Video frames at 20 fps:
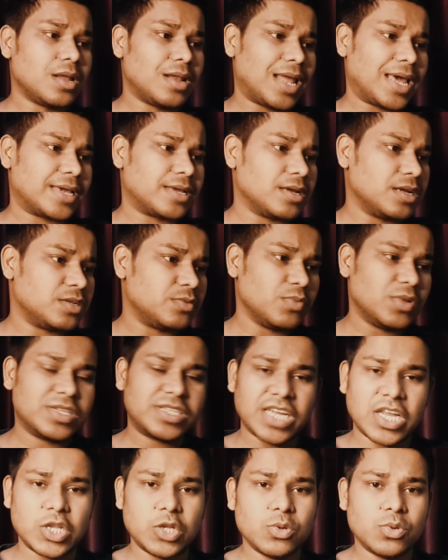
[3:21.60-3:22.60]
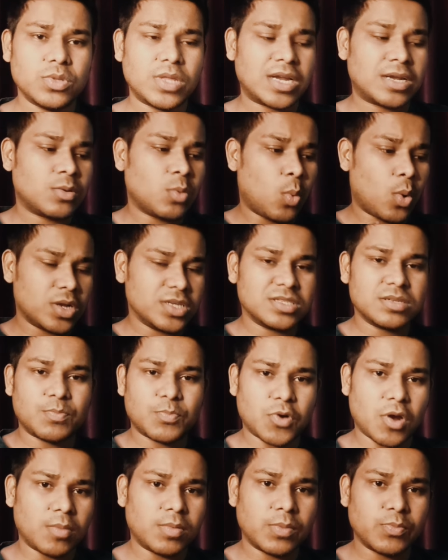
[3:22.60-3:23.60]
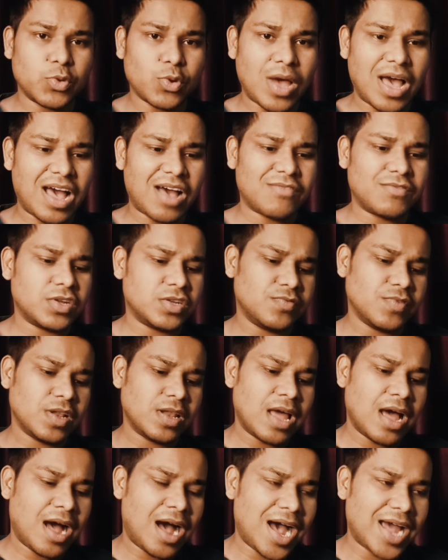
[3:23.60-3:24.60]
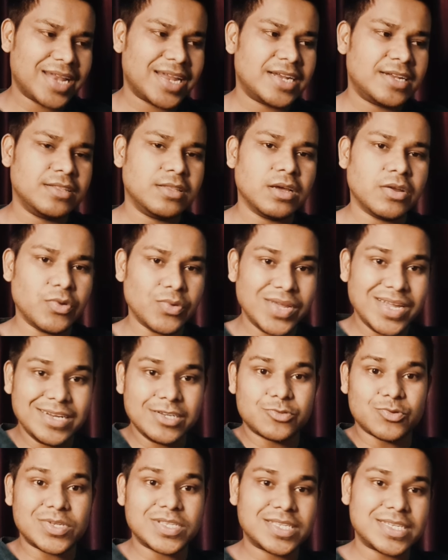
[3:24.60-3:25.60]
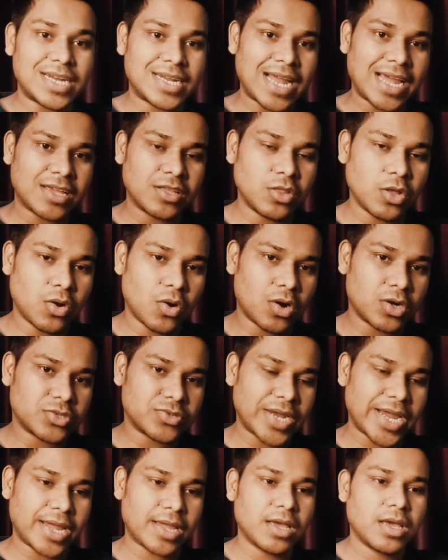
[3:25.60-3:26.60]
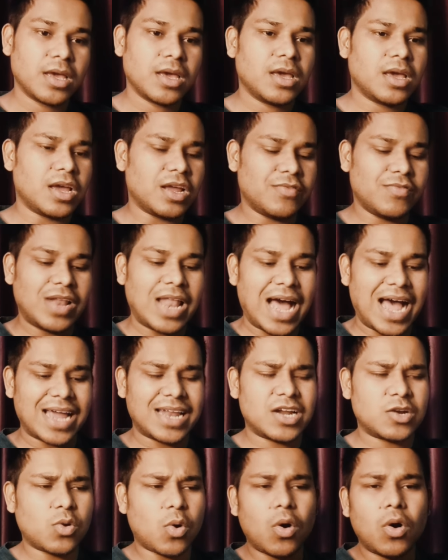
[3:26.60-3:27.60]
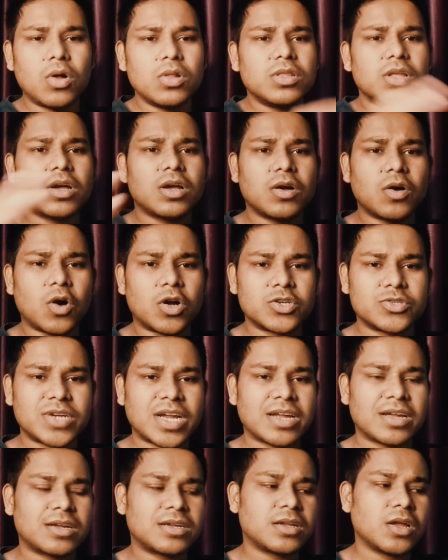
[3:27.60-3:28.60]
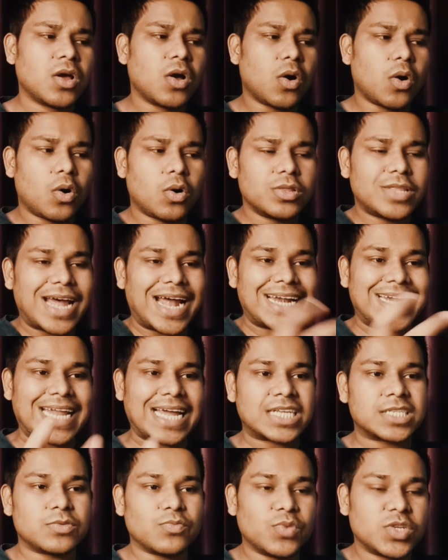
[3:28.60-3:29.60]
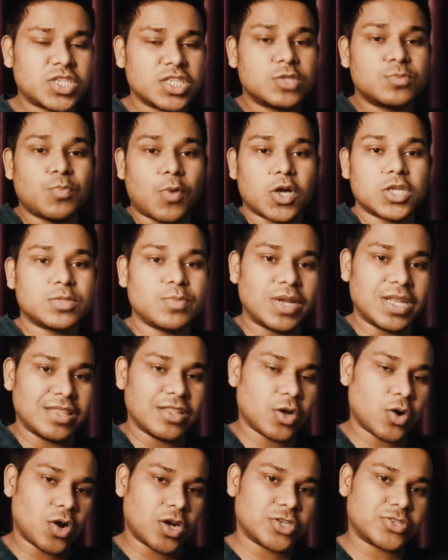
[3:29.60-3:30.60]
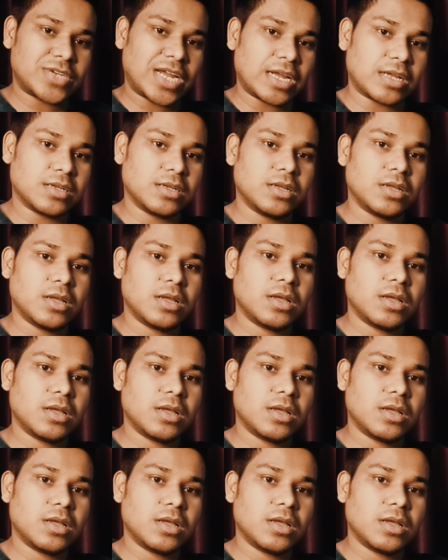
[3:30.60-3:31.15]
Like it will tell you that what is the problem you have. It will highlight the reentrancy attack in the contract. It will highlight all the contract, all the attacks which is possible in the contract